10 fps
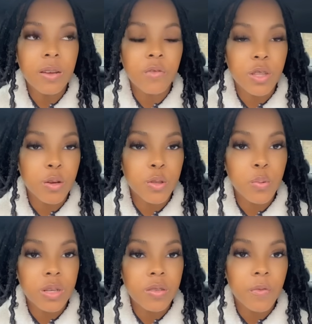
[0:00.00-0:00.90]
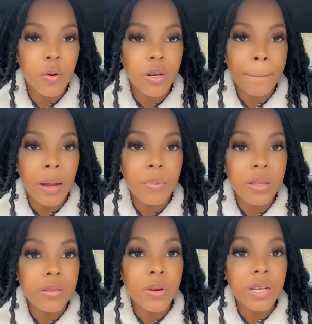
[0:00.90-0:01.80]
for those who it is for. I pray
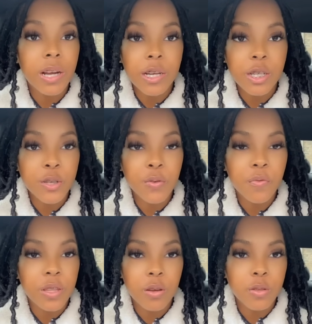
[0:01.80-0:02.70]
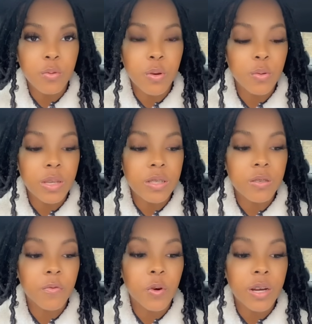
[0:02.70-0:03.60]
this word encourage you for those who, who this is
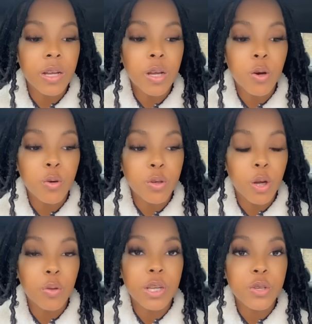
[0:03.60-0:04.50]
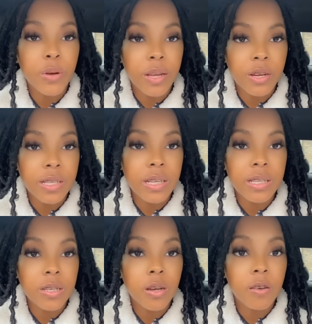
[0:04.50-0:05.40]
for, who you know that you are in your
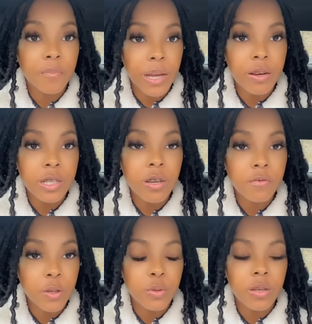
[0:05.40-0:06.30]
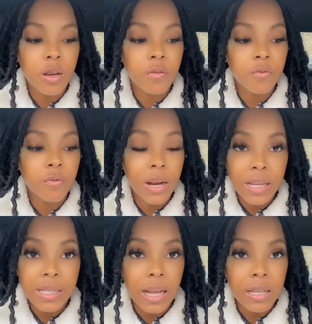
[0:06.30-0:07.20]
season of marriage, of union, of
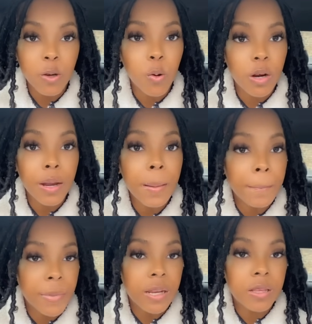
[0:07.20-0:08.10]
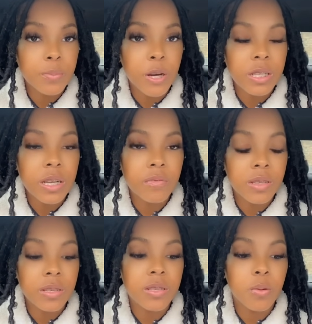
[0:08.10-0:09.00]
reconciling or meeting this person if
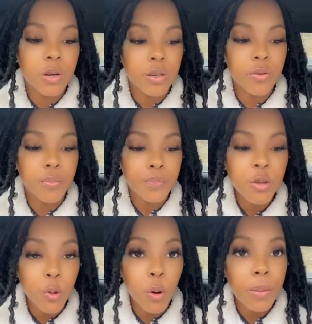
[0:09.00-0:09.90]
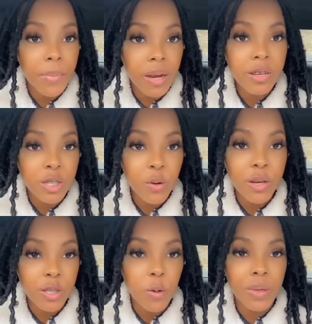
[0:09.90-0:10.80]
this is someone new. Your marriage door
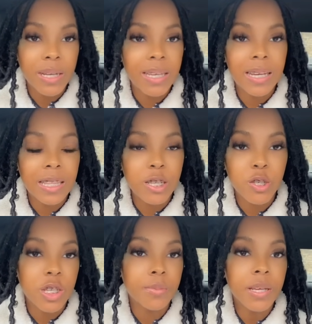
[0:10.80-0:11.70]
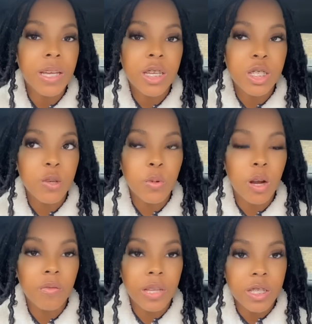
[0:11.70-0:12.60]
is open again in this dream. She went
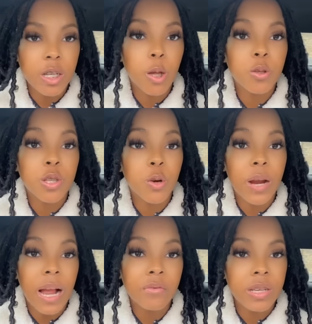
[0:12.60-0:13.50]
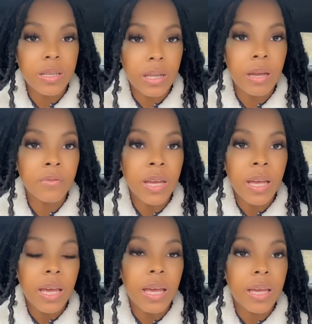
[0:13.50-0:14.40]
over there to close the door after he left
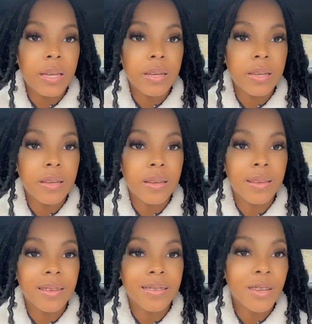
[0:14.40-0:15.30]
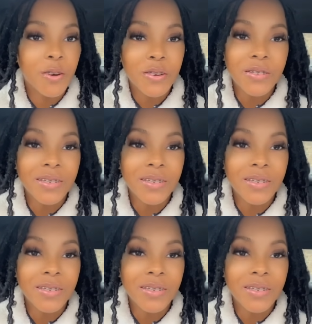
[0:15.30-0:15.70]
and no